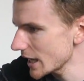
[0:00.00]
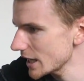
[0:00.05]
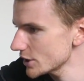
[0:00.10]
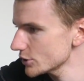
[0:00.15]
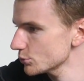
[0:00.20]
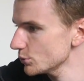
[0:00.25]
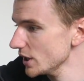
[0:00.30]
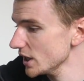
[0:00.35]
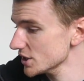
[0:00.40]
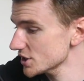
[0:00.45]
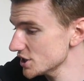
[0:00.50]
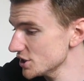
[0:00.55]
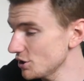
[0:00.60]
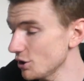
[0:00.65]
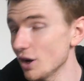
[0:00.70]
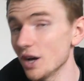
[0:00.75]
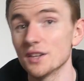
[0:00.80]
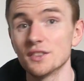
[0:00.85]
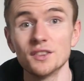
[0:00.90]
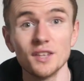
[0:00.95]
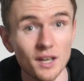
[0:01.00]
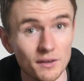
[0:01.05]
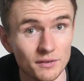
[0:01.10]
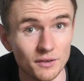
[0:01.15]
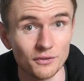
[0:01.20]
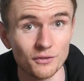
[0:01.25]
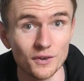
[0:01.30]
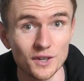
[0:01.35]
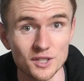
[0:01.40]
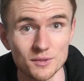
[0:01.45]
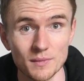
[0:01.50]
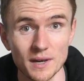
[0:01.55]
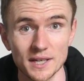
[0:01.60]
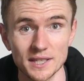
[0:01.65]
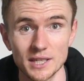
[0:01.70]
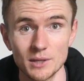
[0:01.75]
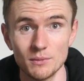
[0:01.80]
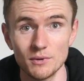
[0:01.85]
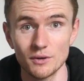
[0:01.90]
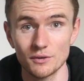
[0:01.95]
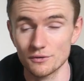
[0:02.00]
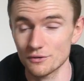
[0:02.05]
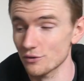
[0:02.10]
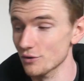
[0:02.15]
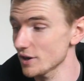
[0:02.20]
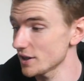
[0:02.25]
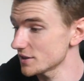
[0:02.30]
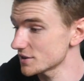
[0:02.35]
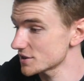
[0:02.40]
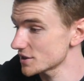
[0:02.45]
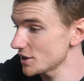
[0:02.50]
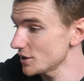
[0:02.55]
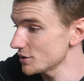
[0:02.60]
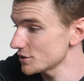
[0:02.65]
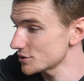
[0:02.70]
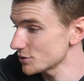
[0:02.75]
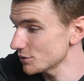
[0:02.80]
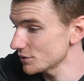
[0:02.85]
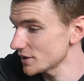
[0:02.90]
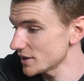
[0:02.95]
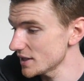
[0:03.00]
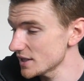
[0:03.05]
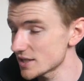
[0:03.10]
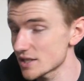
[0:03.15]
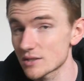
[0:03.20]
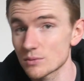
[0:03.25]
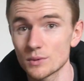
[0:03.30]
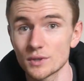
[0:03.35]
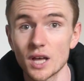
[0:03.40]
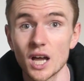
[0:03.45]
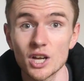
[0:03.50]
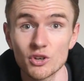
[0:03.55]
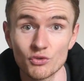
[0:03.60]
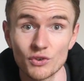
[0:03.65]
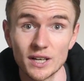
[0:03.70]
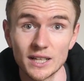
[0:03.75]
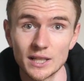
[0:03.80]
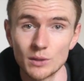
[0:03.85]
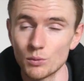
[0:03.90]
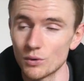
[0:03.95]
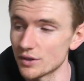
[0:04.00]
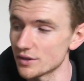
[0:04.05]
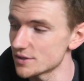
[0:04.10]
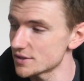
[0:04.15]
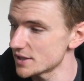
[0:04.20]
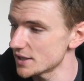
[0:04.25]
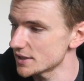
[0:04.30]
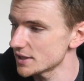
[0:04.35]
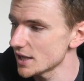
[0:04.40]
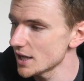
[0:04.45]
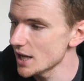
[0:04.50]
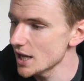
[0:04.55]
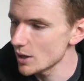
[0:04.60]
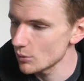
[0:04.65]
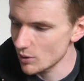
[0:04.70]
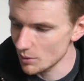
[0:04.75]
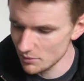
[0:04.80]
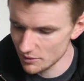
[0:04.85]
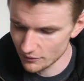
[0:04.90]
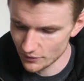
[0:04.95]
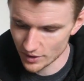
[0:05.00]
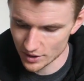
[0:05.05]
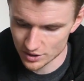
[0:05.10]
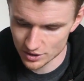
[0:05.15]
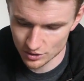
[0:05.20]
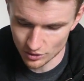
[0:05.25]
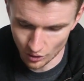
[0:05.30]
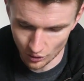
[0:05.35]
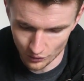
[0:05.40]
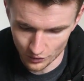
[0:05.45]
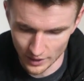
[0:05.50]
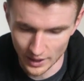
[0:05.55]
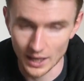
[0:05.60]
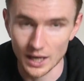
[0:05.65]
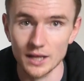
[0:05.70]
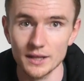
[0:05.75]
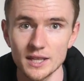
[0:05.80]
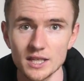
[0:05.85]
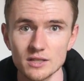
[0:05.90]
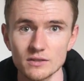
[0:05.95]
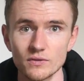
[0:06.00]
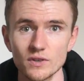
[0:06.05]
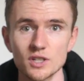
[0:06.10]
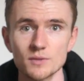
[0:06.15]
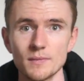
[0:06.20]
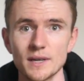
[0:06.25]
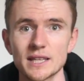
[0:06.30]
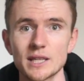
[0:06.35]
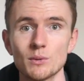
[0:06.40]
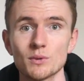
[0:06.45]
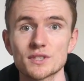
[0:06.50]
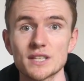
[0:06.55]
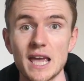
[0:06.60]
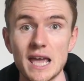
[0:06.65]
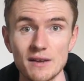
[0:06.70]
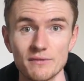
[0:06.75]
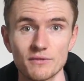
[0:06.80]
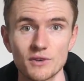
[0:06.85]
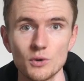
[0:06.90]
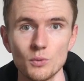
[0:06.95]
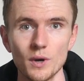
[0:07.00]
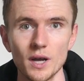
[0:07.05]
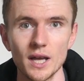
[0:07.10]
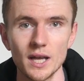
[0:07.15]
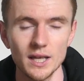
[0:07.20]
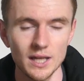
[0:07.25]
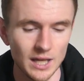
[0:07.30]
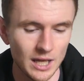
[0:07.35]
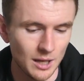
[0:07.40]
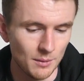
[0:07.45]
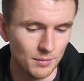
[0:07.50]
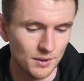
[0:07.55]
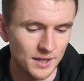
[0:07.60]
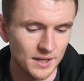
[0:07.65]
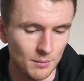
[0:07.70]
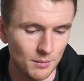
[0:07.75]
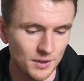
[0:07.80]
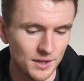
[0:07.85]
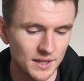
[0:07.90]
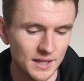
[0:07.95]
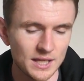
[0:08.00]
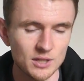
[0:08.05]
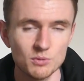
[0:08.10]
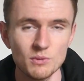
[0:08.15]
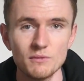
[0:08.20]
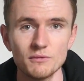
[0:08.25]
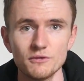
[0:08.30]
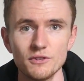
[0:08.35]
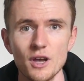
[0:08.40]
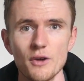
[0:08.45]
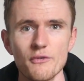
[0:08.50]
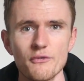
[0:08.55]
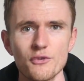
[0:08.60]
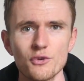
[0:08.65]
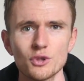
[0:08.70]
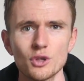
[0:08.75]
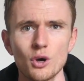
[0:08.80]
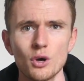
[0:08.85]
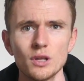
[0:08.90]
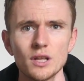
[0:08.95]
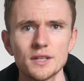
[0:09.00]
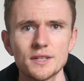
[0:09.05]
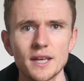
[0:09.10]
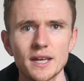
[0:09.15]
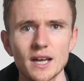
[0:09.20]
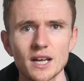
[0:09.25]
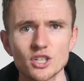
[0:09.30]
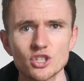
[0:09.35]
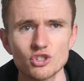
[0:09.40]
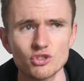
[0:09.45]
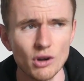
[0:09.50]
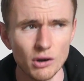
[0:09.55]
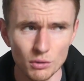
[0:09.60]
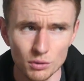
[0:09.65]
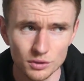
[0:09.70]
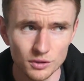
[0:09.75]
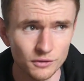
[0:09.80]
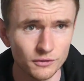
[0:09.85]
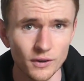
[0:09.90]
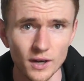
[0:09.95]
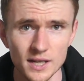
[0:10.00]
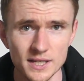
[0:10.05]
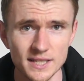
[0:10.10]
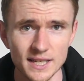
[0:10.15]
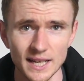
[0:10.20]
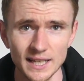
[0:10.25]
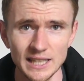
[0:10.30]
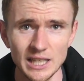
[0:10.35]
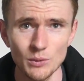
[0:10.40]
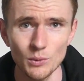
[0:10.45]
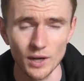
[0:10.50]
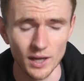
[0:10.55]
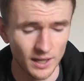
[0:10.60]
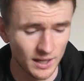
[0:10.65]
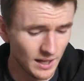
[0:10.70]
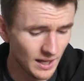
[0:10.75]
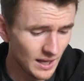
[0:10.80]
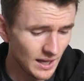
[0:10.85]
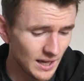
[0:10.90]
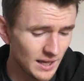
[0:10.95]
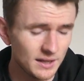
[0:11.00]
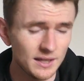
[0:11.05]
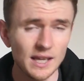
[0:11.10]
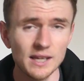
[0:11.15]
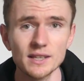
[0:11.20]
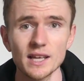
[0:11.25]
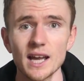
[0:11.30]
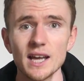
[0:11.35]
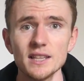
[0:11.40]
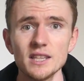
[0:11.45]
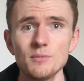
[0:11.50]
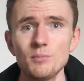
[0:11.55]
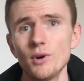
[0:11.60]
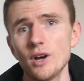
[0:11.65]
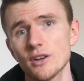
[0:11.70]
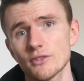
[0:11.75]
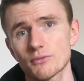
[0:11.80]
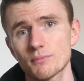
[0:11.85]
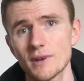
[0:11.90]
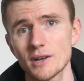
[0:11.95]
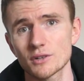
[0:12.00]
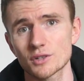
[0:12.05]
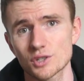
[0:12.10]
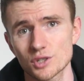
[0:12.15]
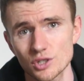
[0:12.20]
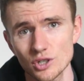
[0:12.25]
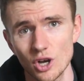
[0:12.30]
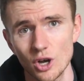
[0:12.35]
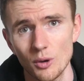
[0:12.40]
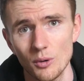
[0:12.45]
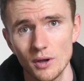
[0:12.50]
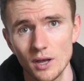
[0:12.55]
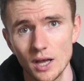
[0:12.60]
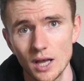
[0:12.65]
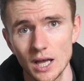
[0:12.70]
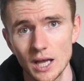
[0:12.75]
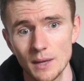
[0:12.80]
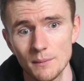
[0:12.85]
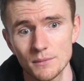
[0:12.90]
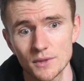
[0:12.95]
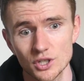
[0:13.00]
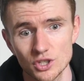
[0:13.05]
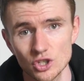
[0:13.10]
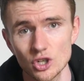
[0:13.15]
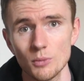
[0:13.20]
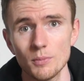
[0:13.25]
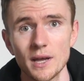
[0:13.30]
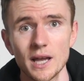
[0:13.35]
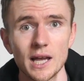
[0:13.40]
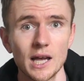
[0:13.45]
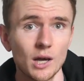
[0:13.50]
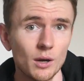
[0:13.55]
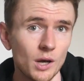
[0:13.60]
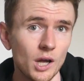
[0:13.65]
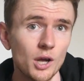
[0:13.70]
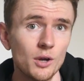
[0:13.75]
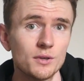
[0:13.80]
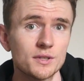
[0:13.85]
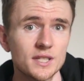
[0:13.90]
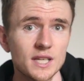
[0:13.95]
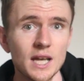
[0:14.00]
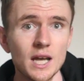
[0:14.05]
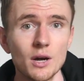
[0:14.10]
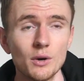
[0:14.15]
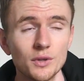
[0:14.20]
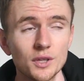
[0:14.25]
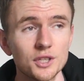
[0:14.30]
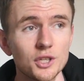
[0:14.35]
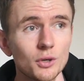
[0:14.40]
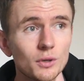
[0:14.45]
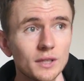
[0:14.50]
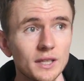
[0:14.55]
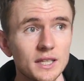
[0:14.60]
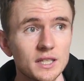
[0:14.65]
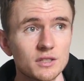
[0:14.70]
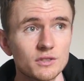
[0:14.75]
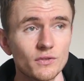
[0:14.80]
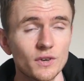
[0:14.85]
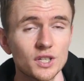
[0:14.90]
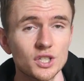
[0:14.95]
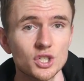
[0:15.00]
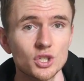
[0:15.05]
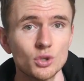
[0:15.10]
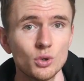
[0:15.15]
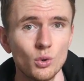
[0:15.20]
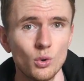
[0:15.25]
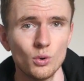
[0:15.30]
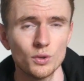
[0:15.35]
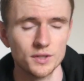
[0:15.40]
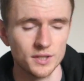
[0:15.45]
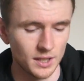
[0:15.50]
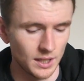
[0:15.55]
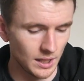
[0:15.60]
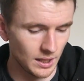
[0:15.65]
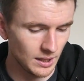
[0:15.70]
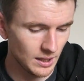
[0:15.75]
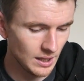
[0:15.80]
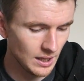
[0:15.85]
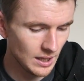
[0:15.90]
And we actually got another fridge magnet. We got 3 in total, and this is one I really wanted. When we first got there, this fridge magnet was everywhere, but then as we went further through the holiday, I struggled to find it anywhere. In the end, I had to buy it from our shop, the shop at our hotel, the New Orleans French Quarter,